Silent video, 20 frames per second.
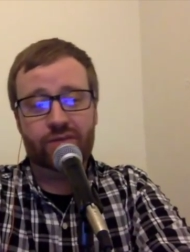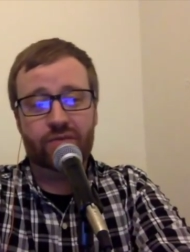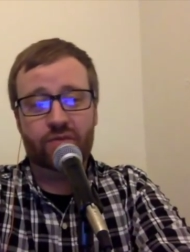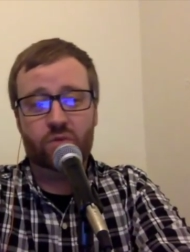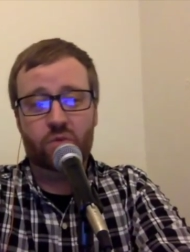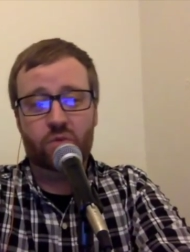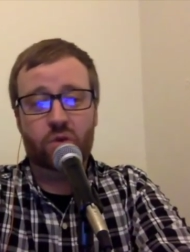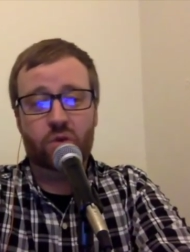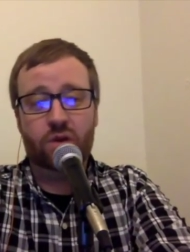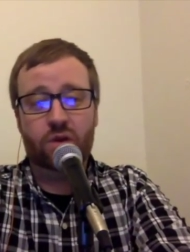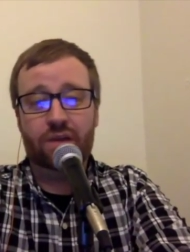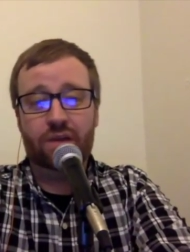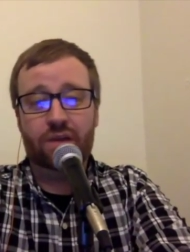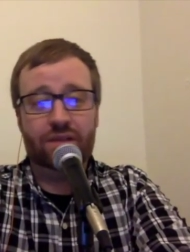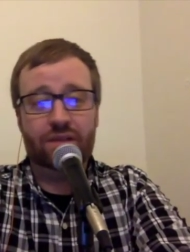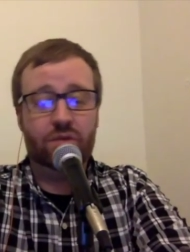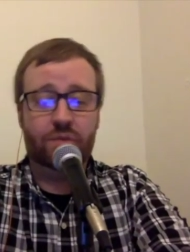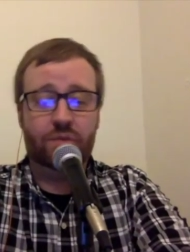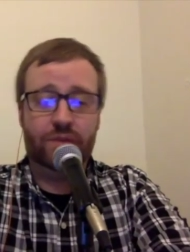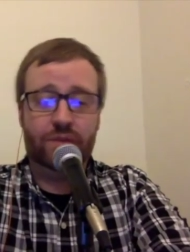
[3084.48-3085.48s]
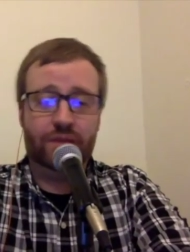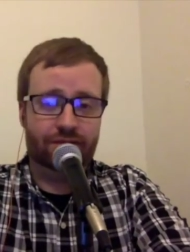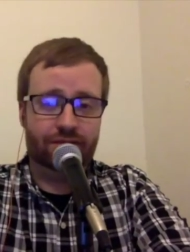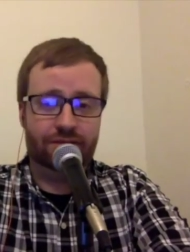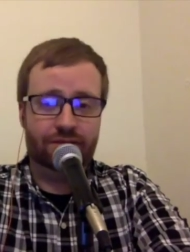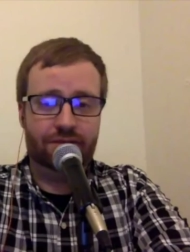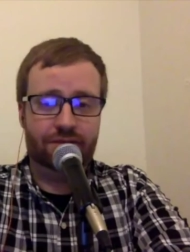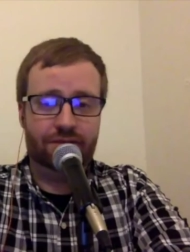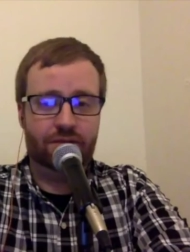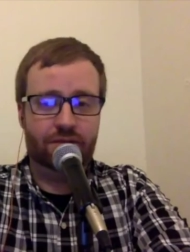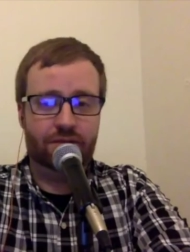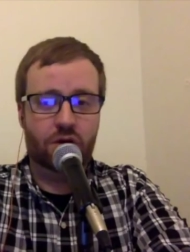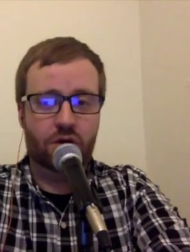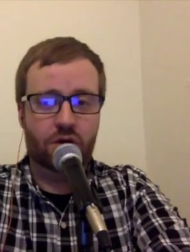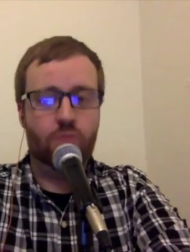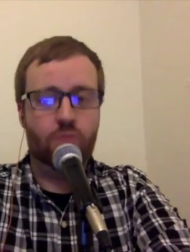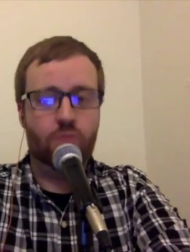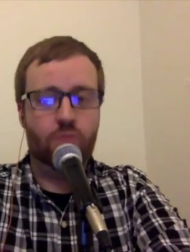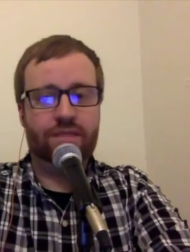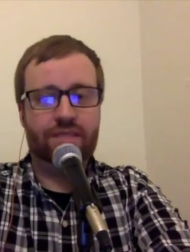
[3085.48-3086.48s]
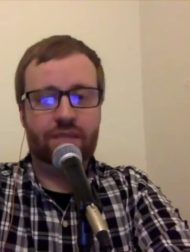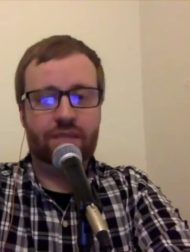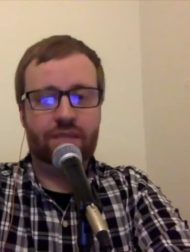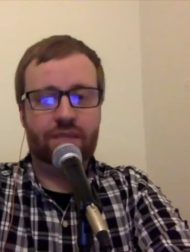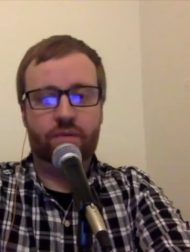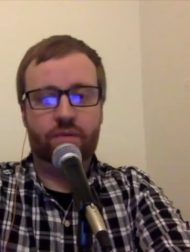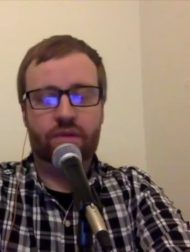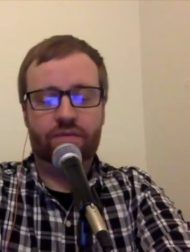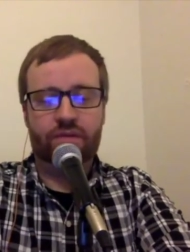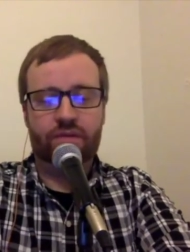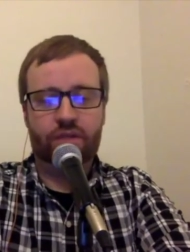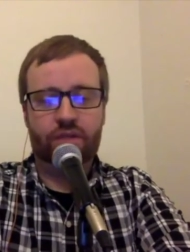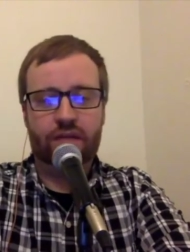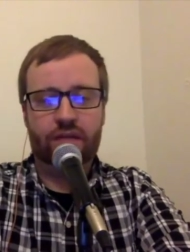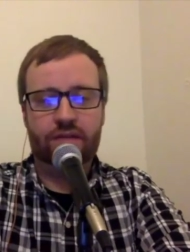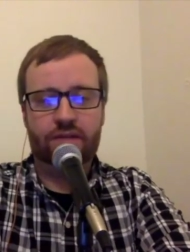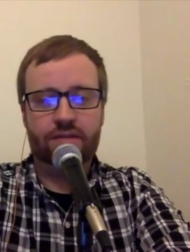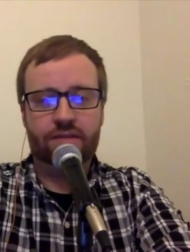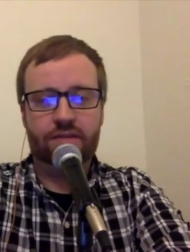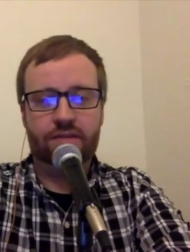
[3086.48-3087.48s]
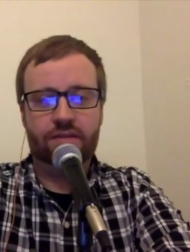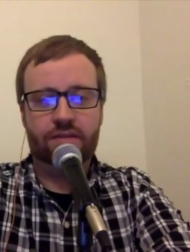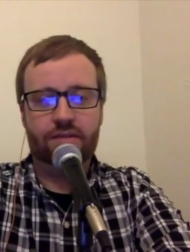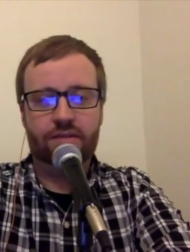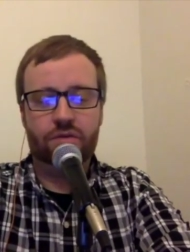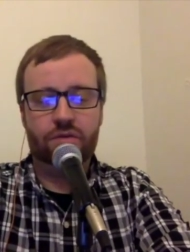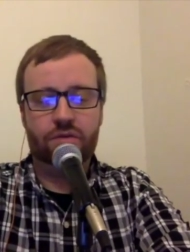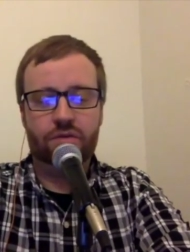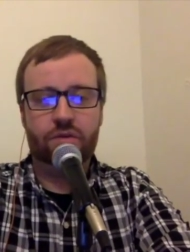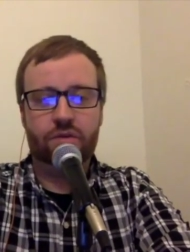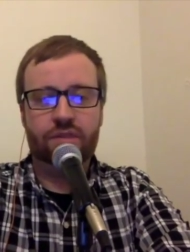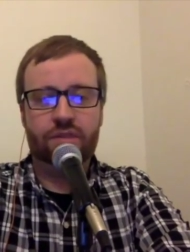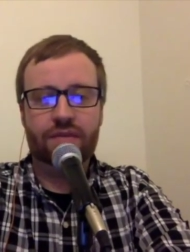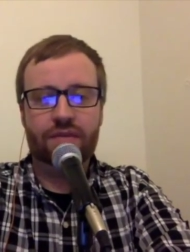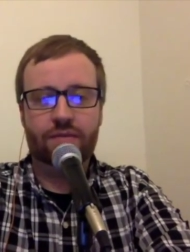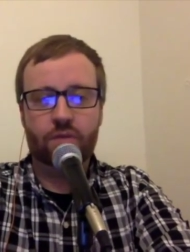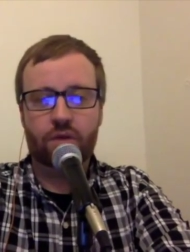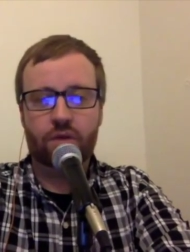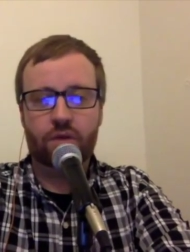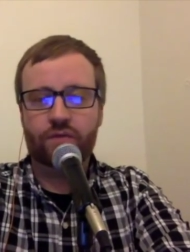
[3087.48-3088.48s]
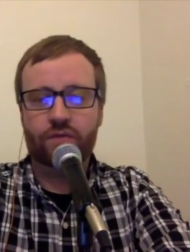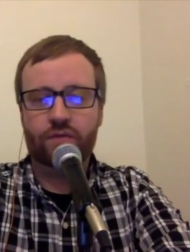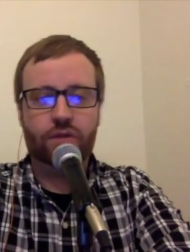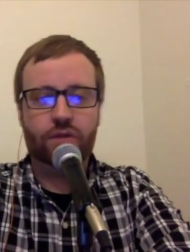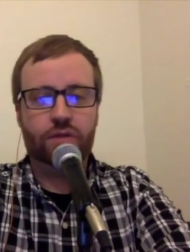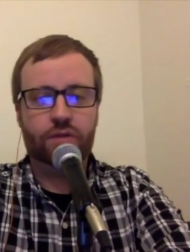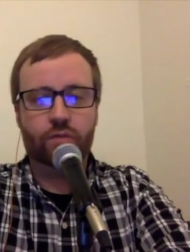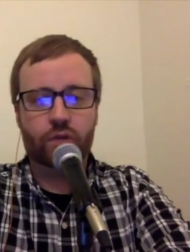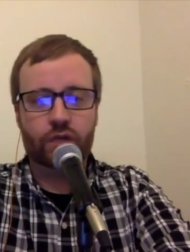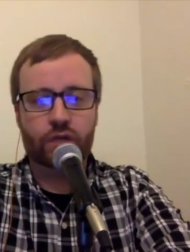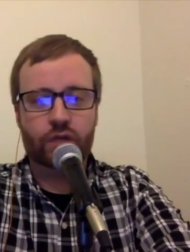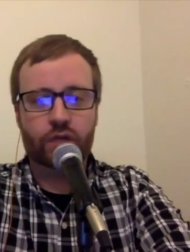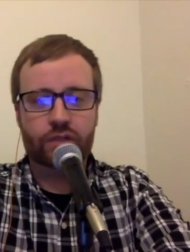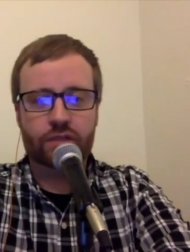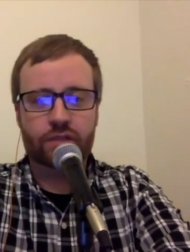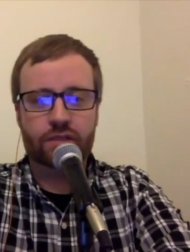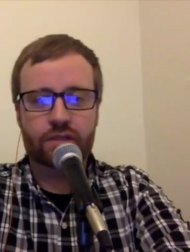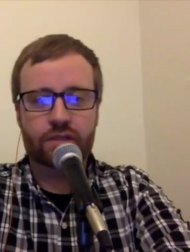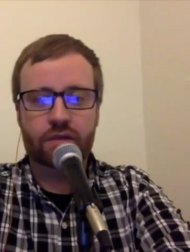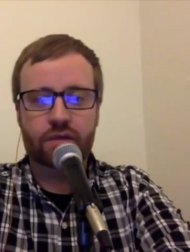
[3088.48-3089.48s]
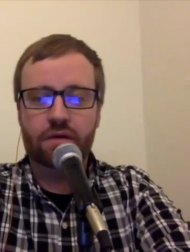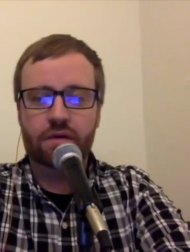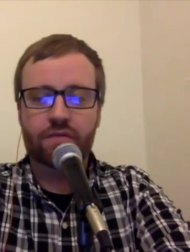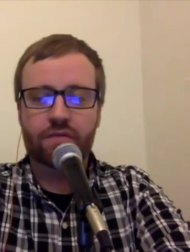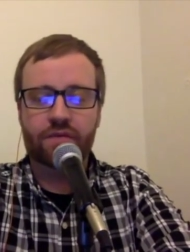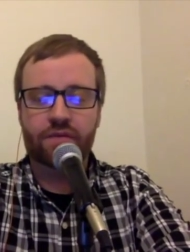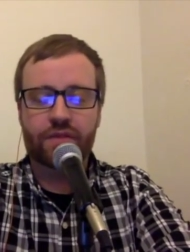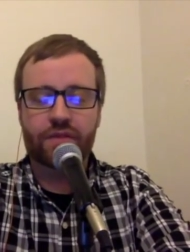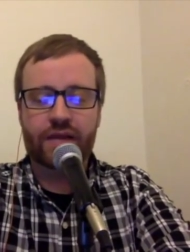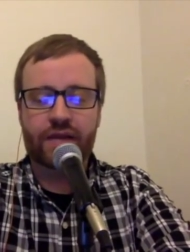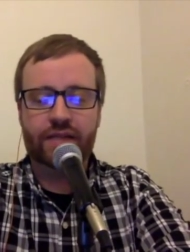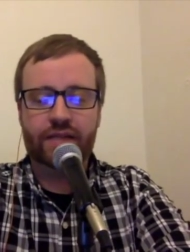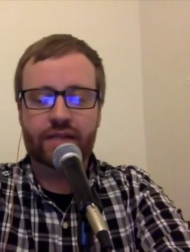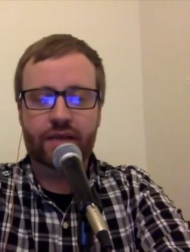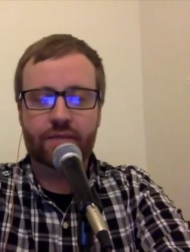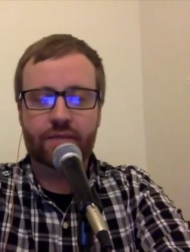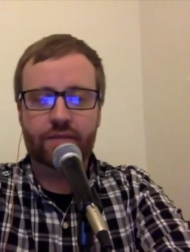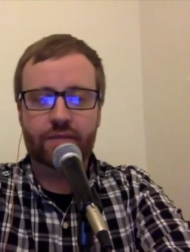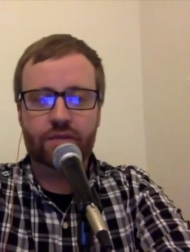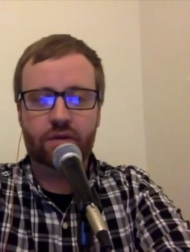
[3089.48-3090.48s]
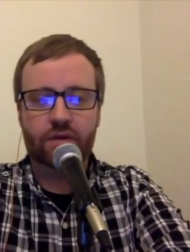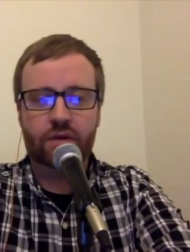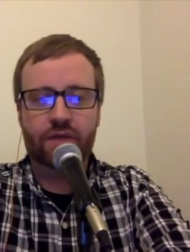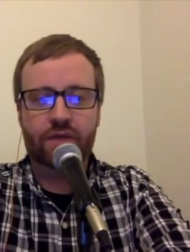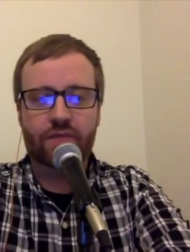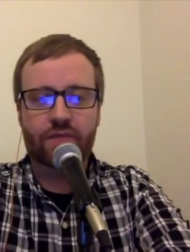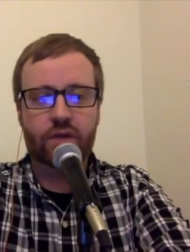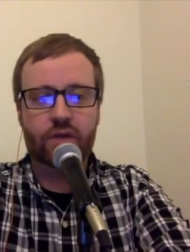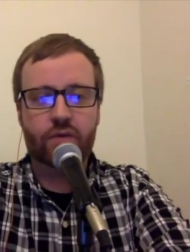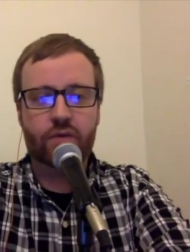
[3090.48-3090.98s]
So the hope is that we will have a chance to give you our first impressions of that game. So have a great week. We will talk to you